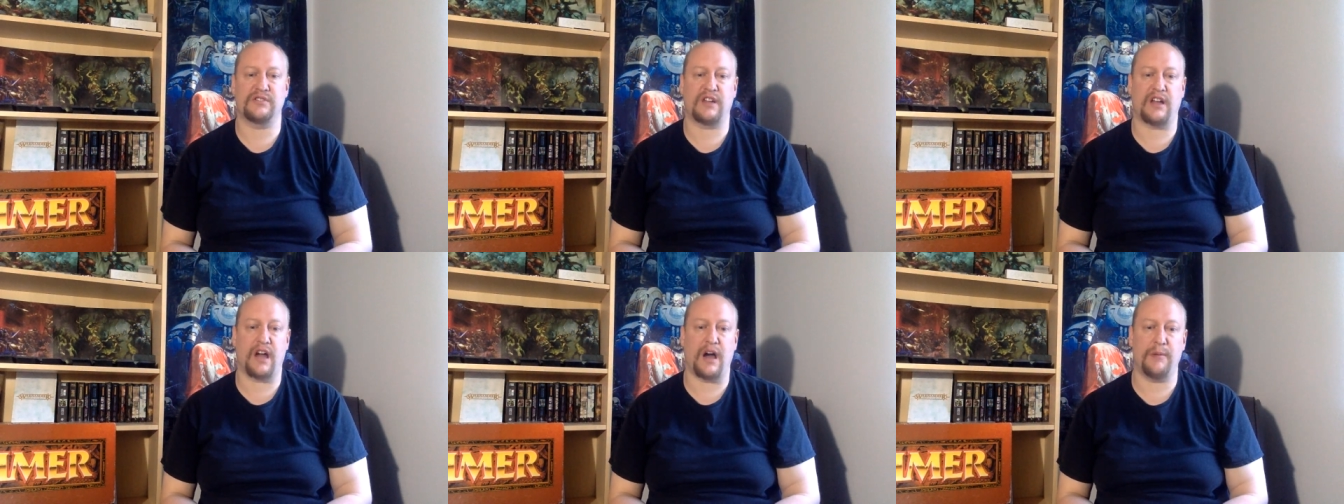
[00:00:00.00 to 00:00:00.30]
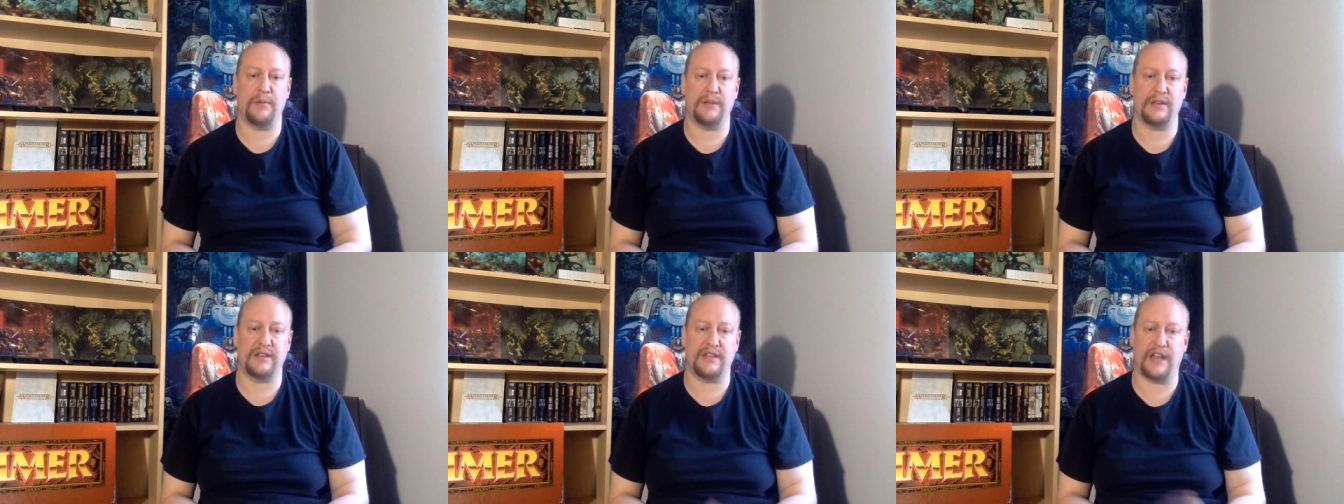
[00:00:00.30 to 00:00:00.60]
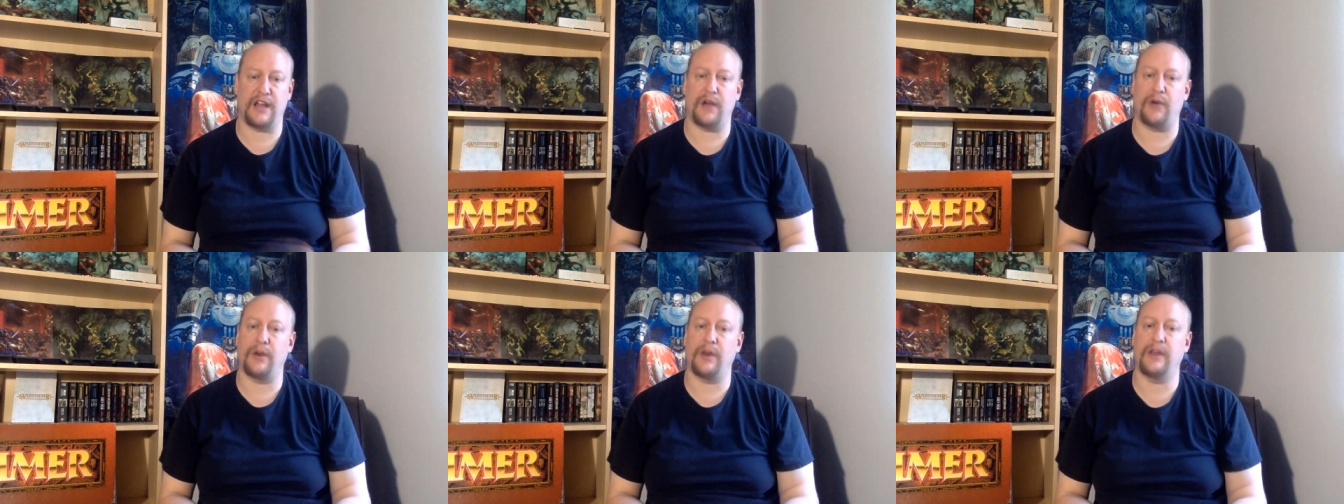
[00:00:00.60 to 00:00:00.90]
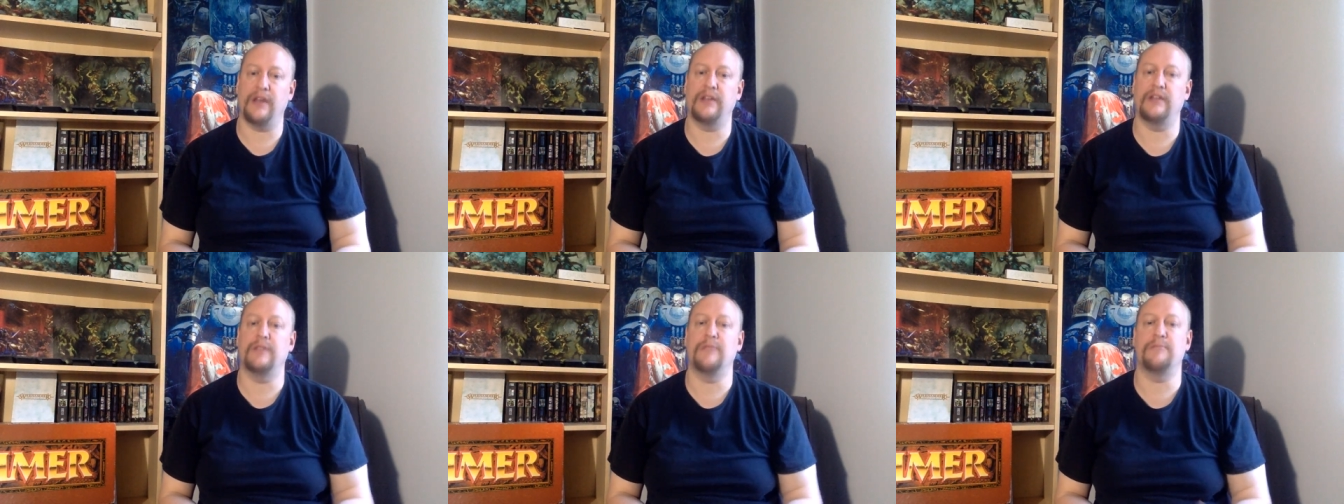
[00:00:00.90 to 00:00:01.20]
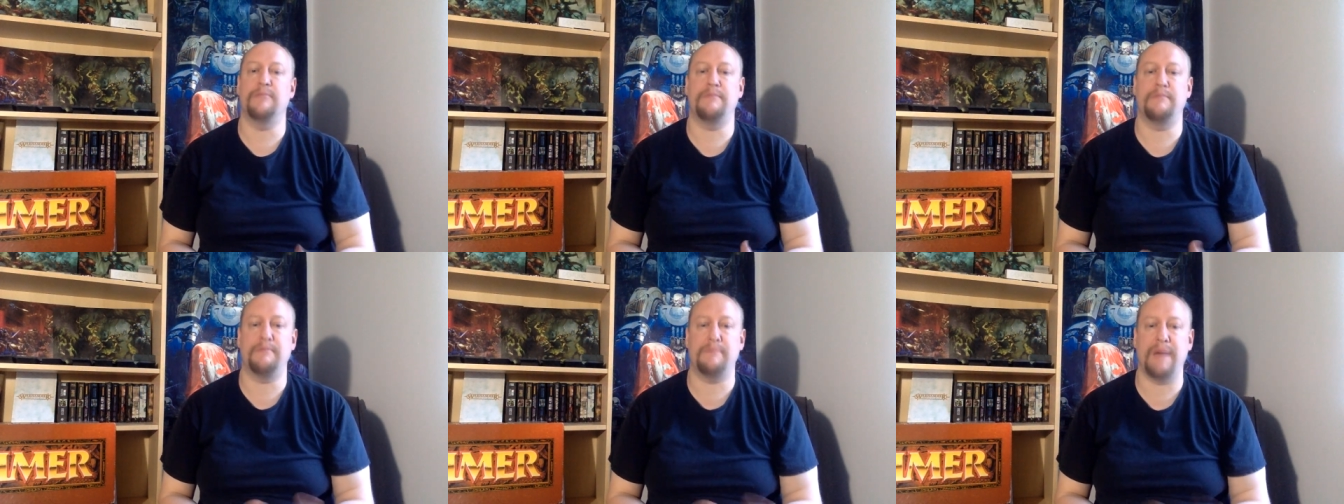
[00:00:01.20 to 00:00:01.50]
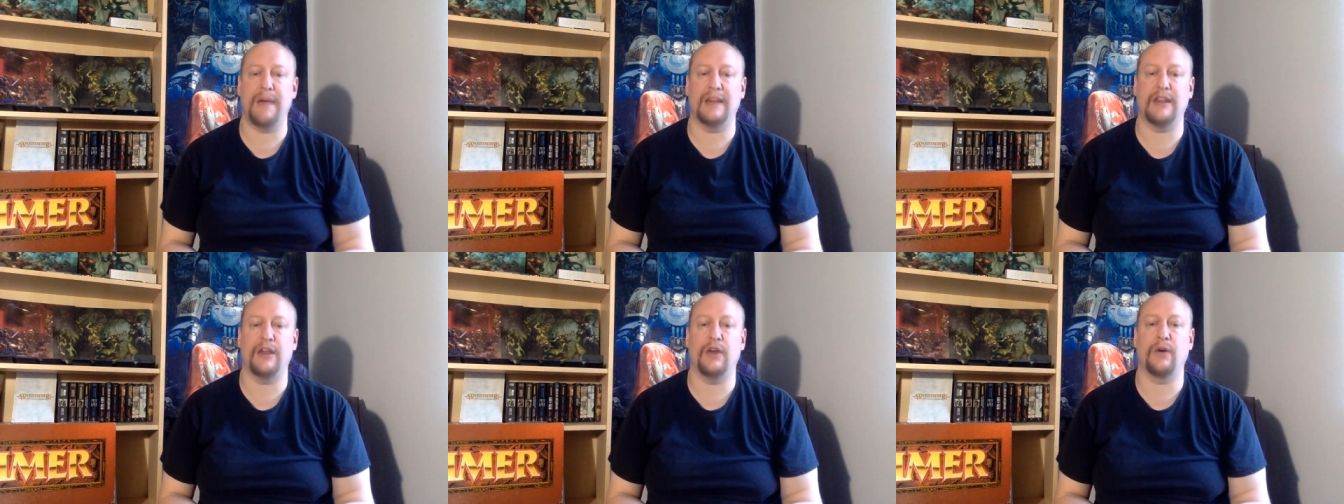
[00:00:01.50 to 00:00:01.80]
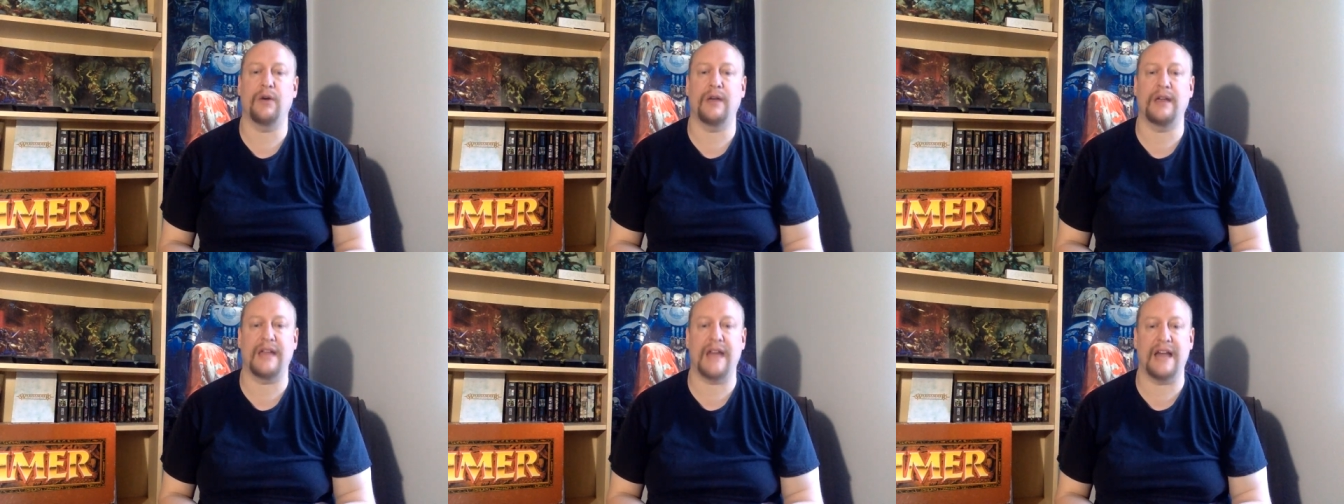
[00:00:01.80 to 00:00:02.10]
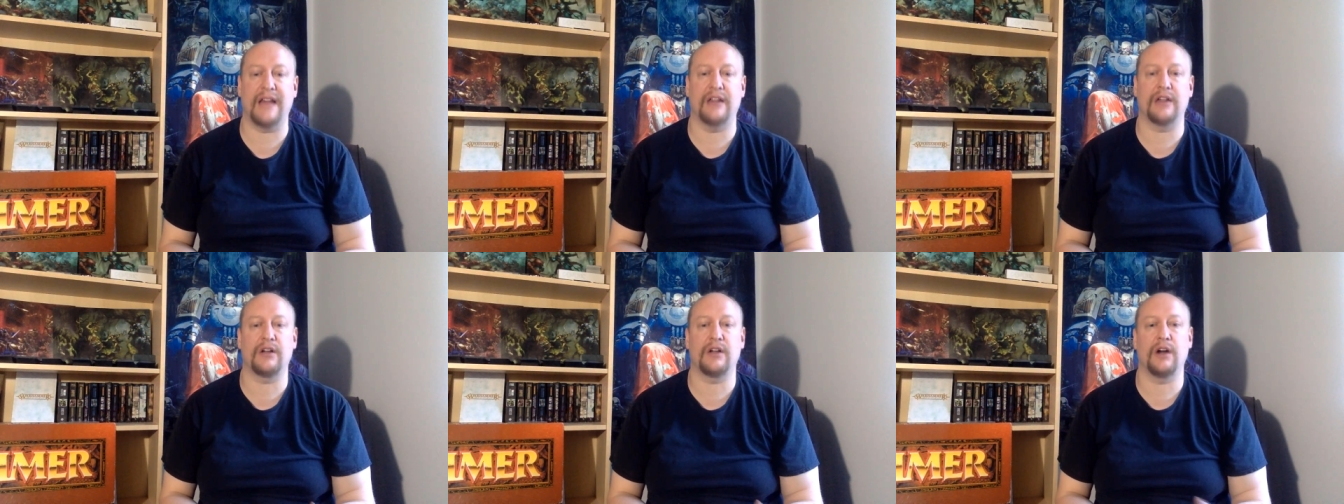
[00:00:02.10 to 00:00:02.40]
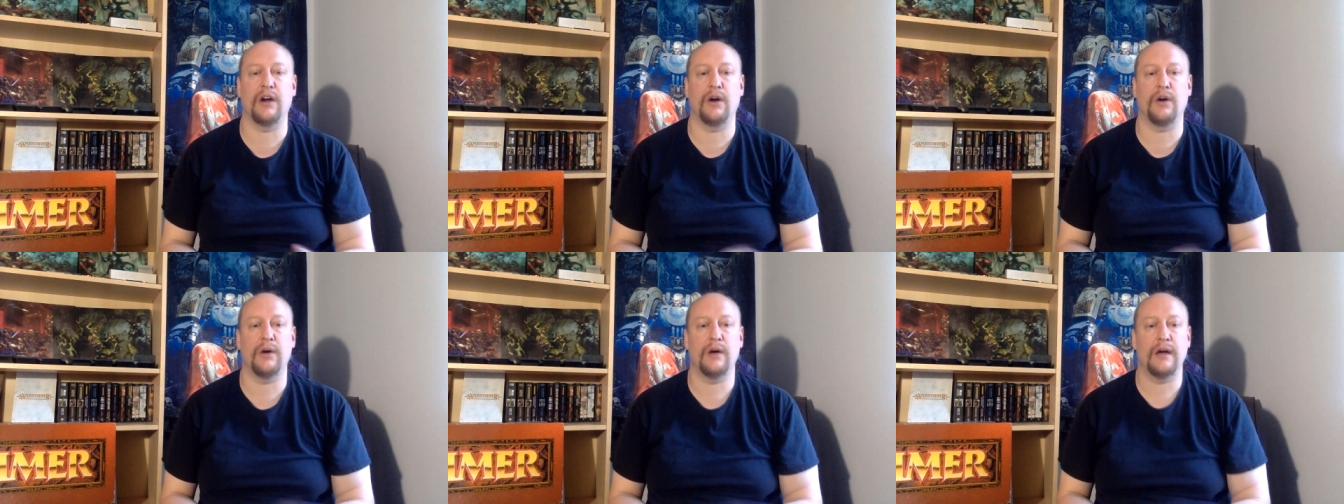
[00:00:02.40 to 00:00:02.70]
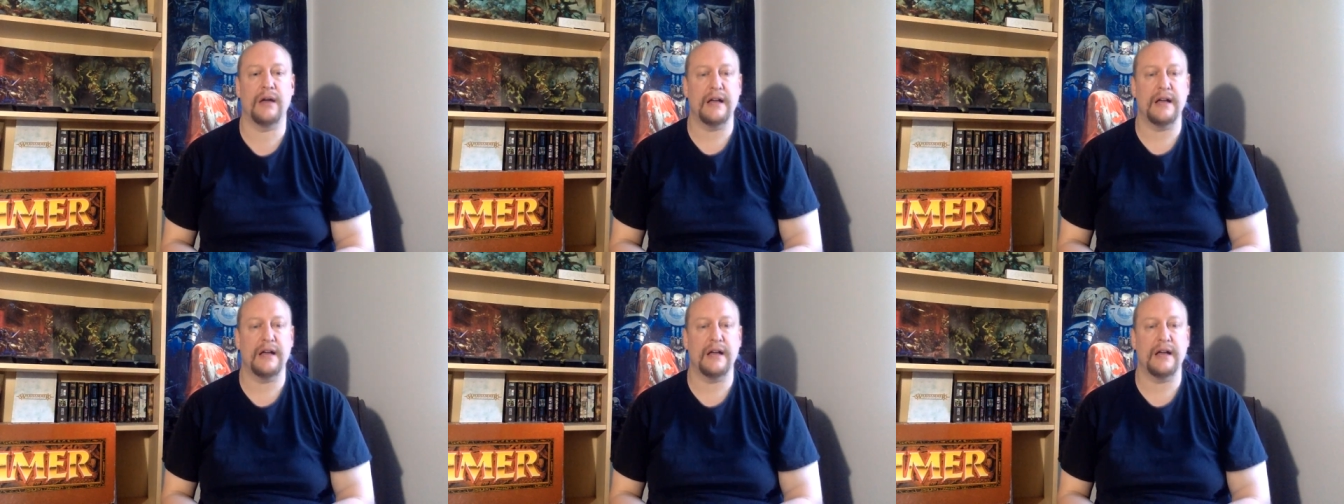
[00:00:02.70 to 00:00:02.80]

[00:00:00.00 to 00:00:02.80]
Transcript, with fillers: commentary De Bello Gallico.